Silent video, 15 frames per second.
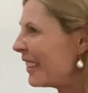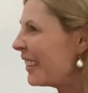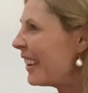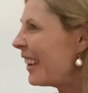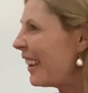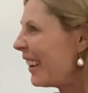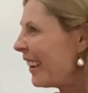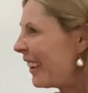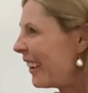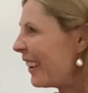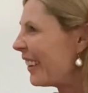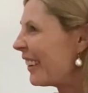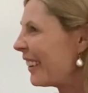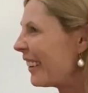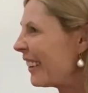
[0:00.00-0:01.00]

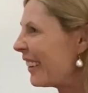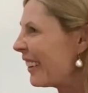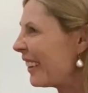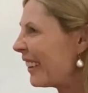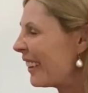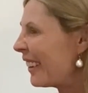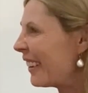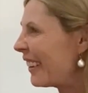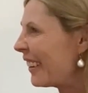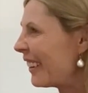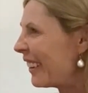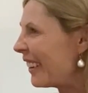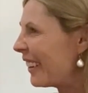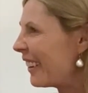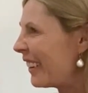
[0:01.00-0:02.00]

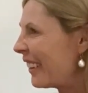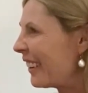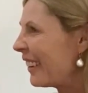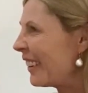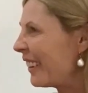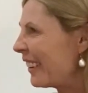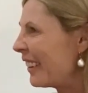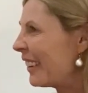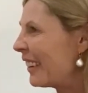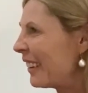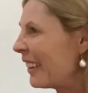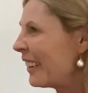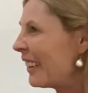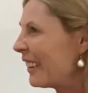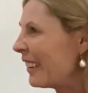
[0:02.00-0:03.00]

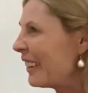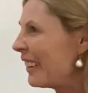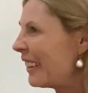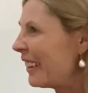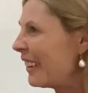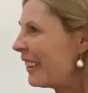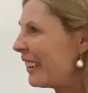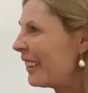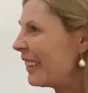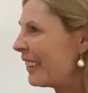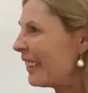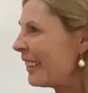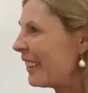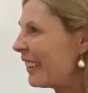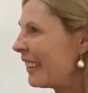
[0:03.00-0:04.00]

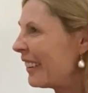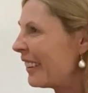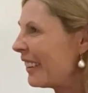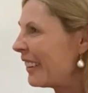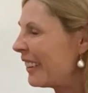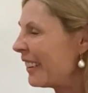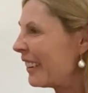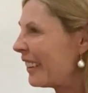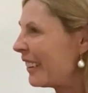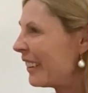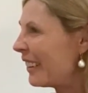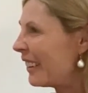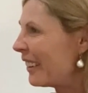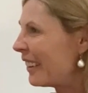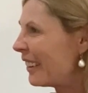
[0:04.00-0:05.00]

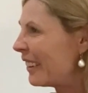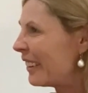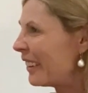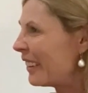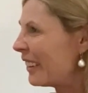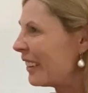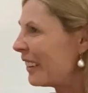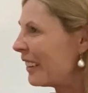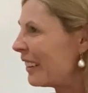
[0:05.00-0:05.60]
(not speaking)